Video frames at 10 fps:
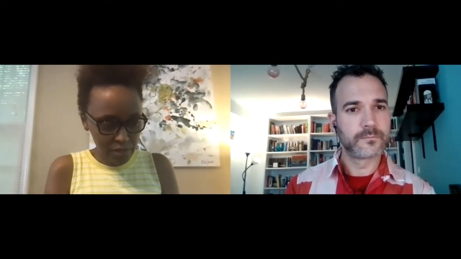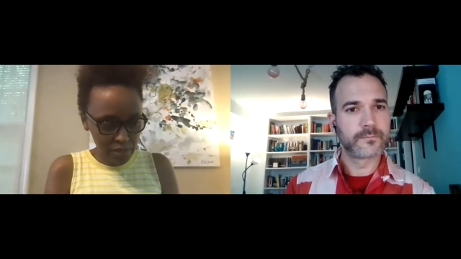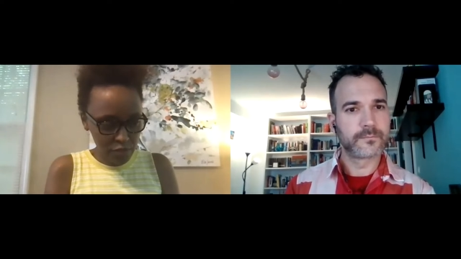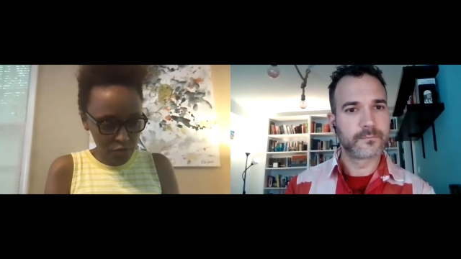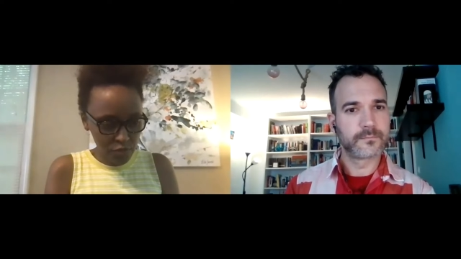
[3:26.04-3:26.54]

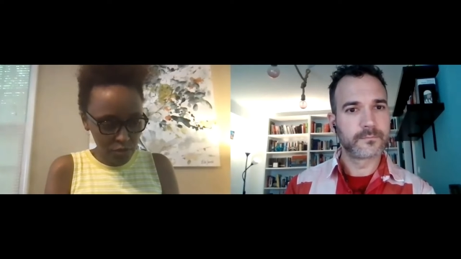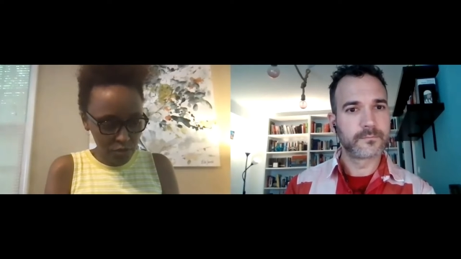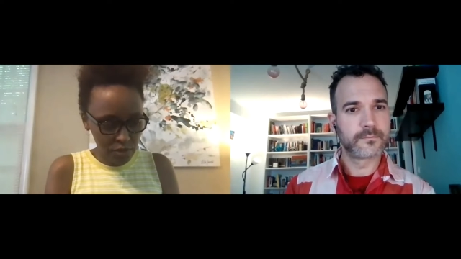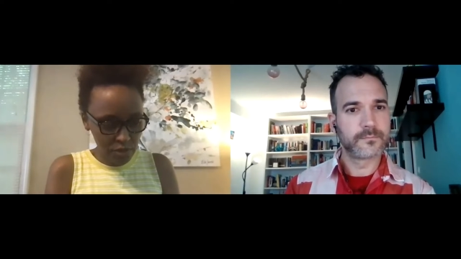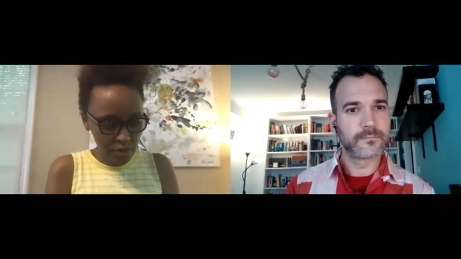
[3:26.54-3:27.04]
Speaker 1: so
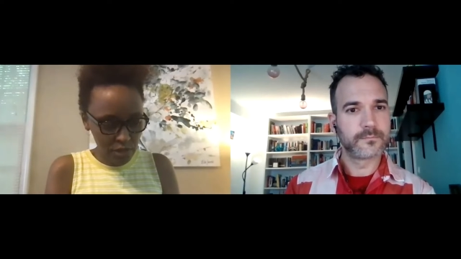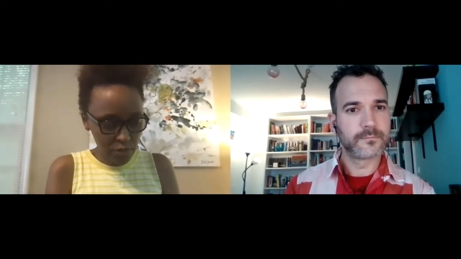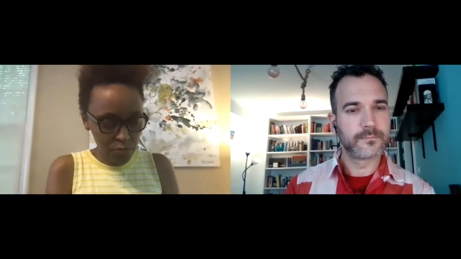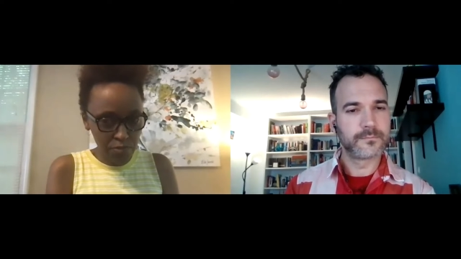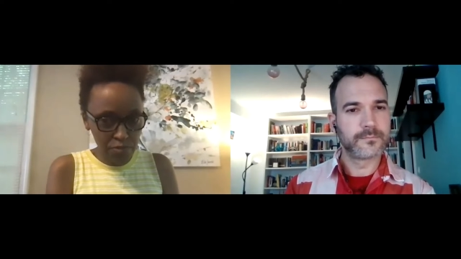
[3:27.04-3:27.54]

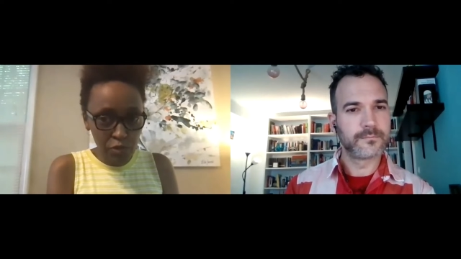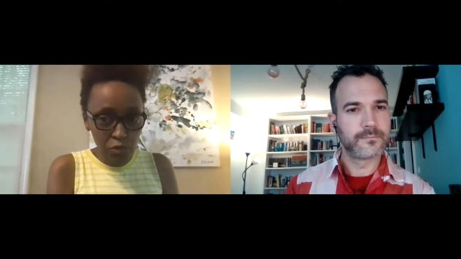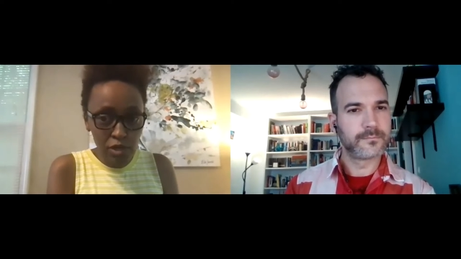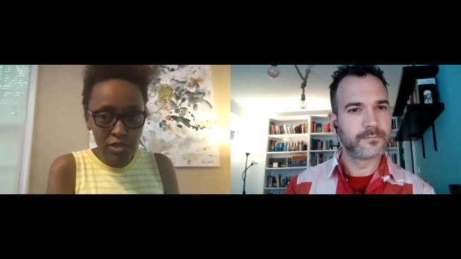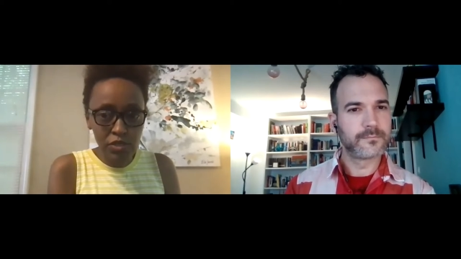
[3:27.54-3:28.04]
i'd been
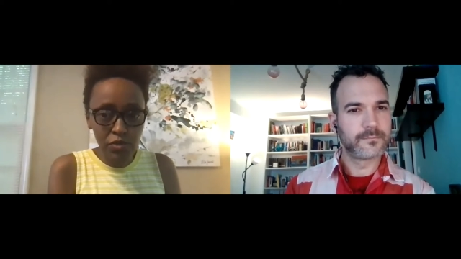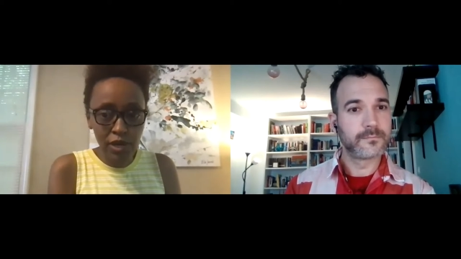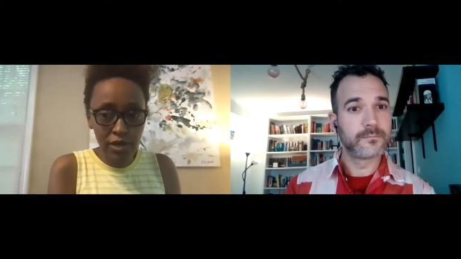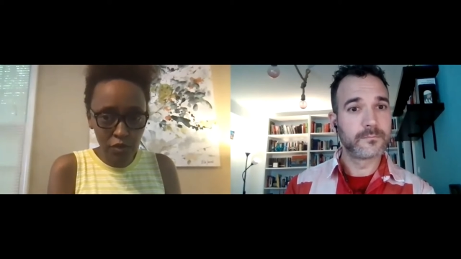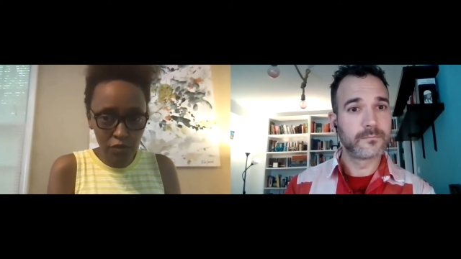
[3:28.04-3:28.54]
wanting to write
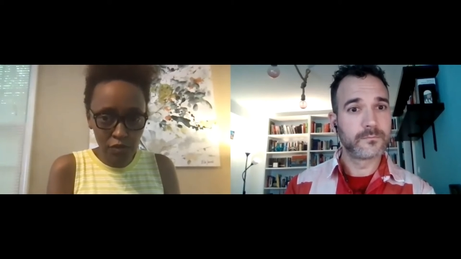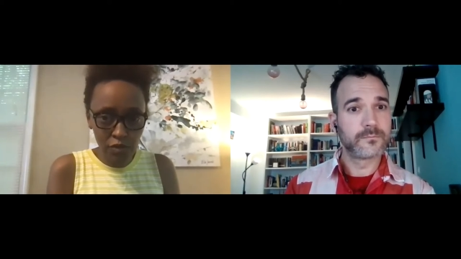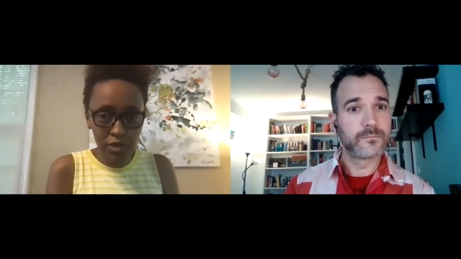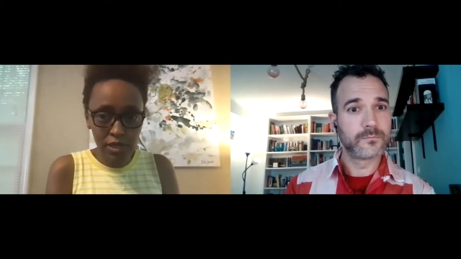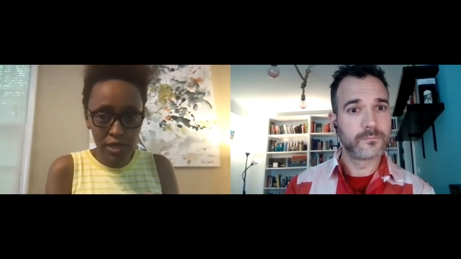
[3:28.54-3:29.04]
a novel
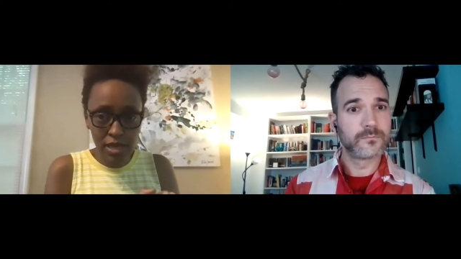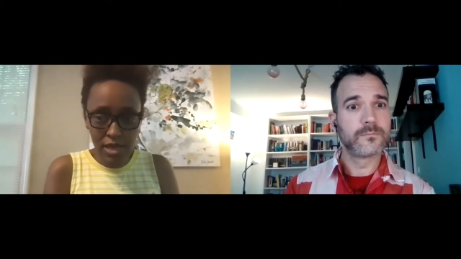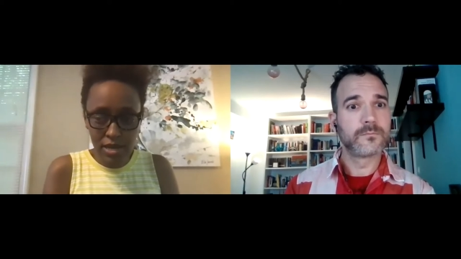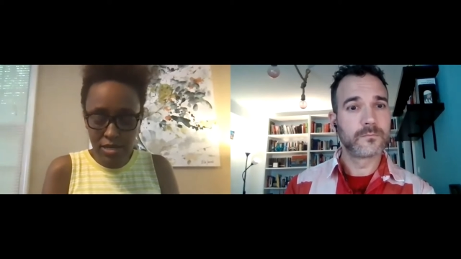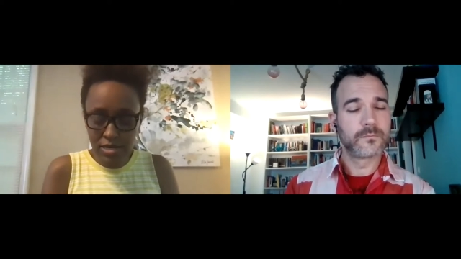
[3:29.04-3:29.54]

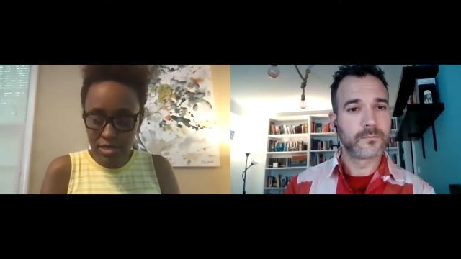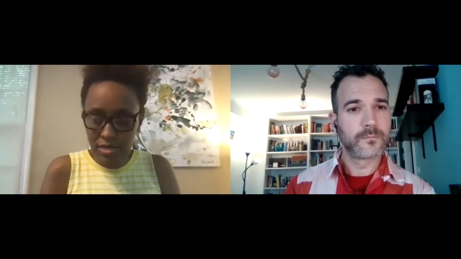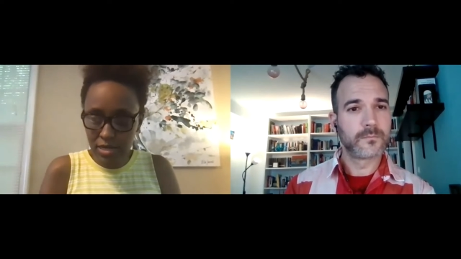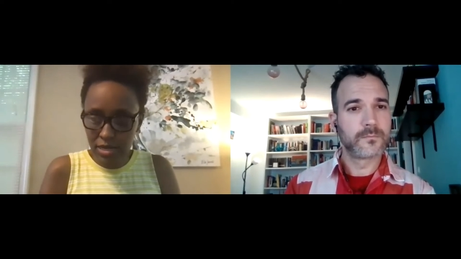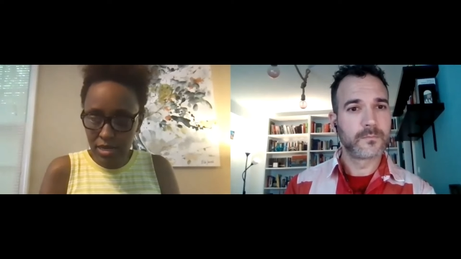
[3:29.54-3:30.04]
and
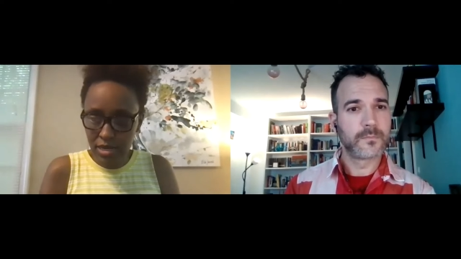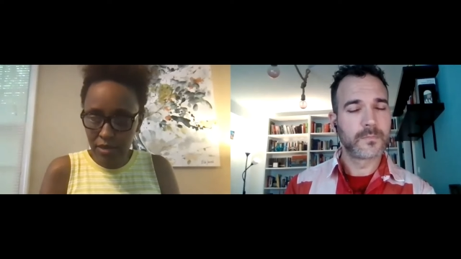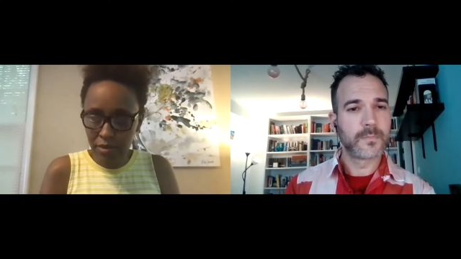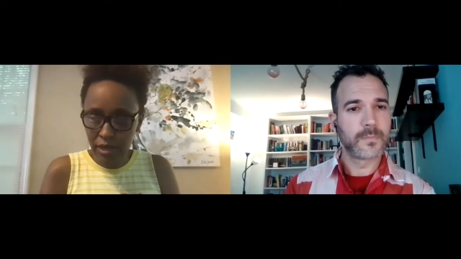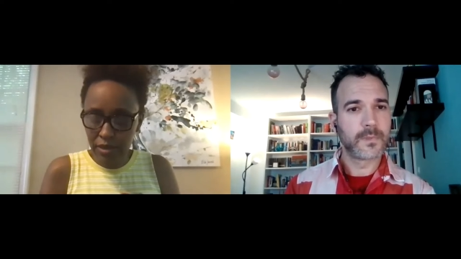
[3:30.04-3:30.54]
you know,
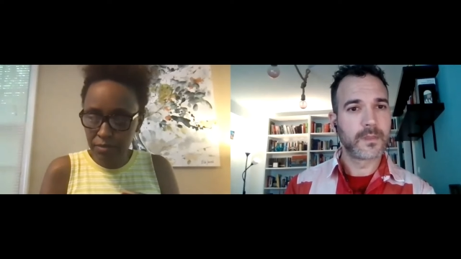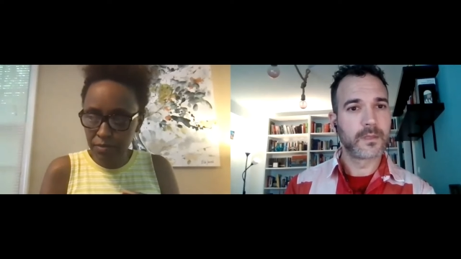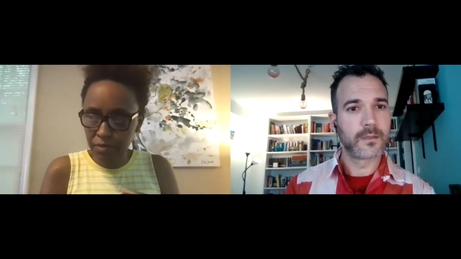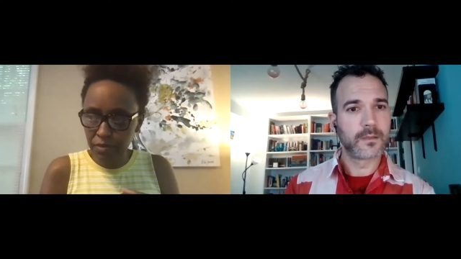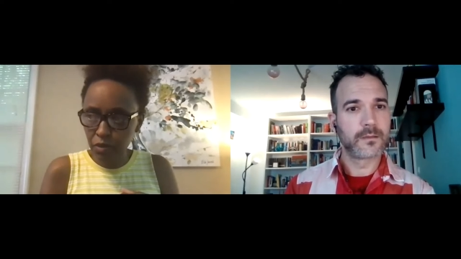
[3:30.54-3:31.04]
i
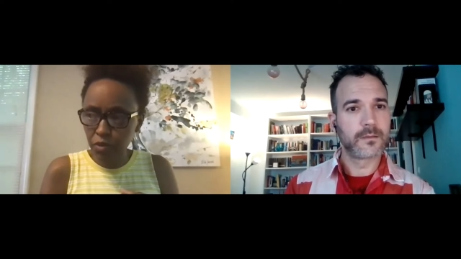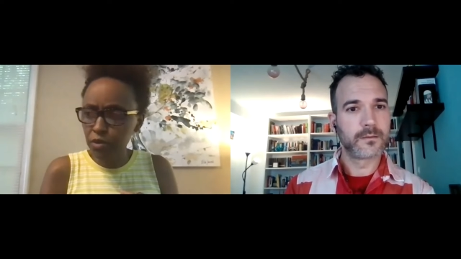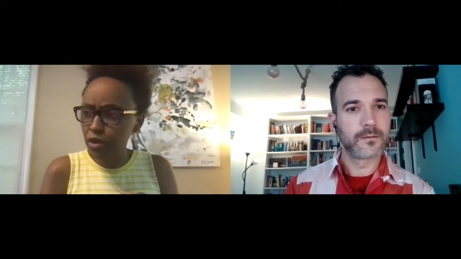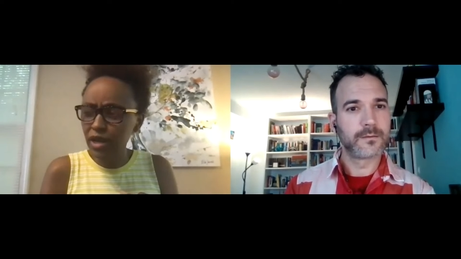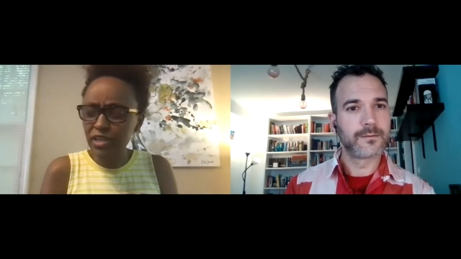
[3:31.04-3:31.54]
or
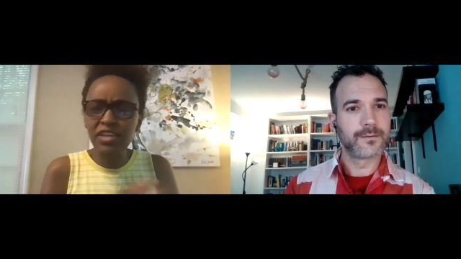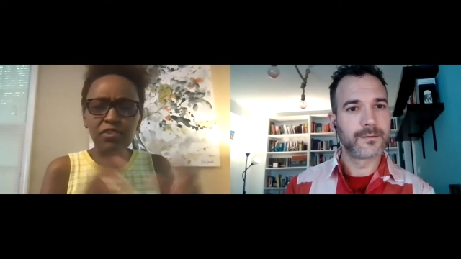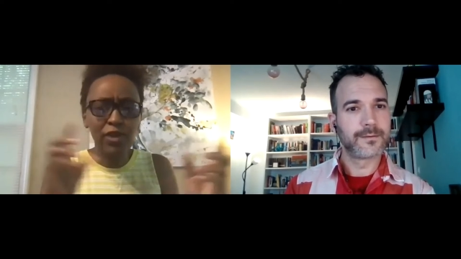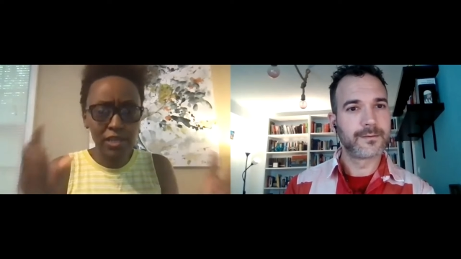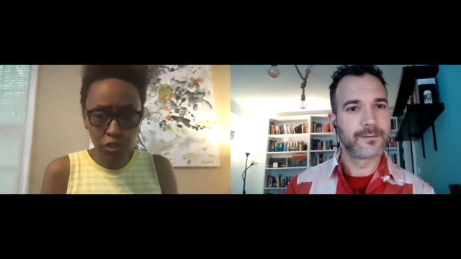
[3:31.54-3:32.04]
i started
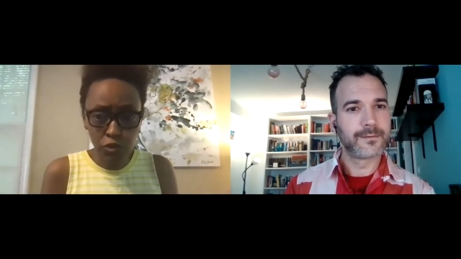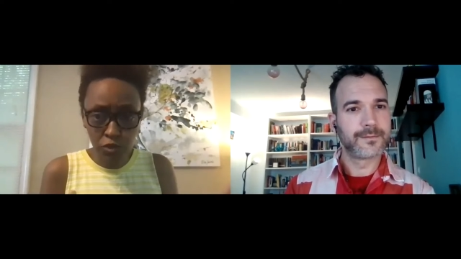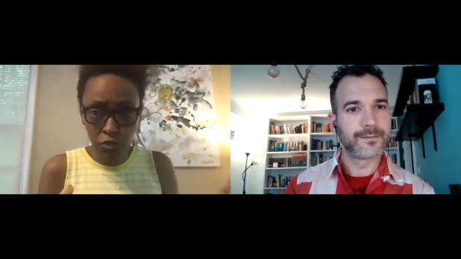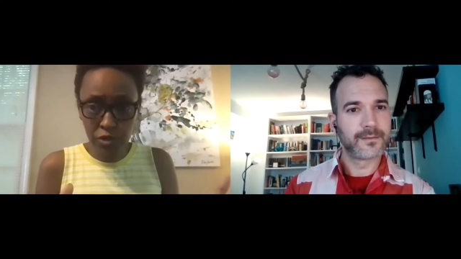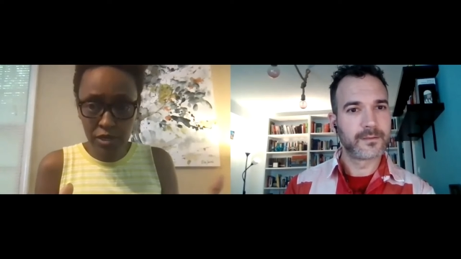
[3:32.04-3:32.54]
writing short
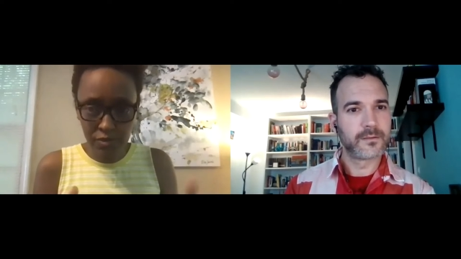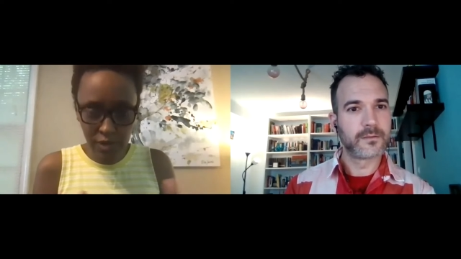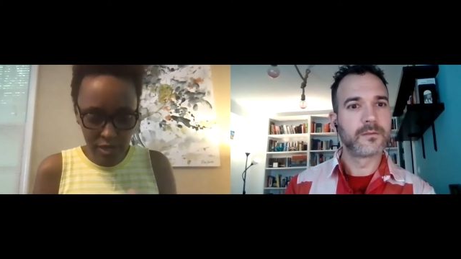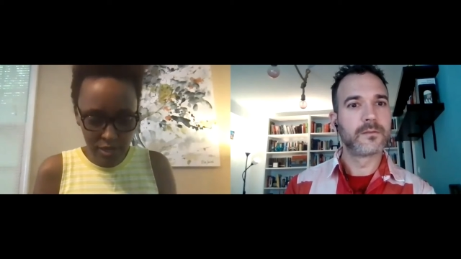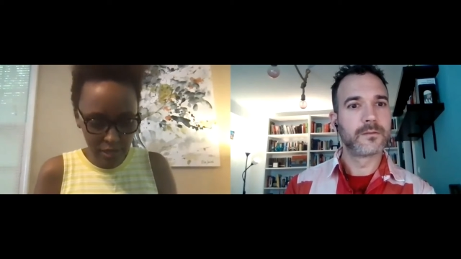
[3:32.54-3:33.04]
stories
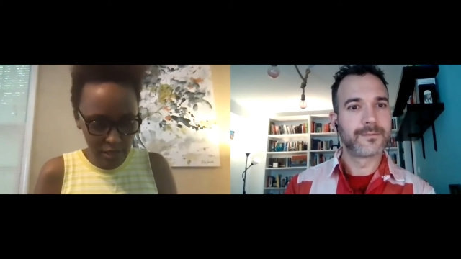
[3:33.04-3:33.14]
right and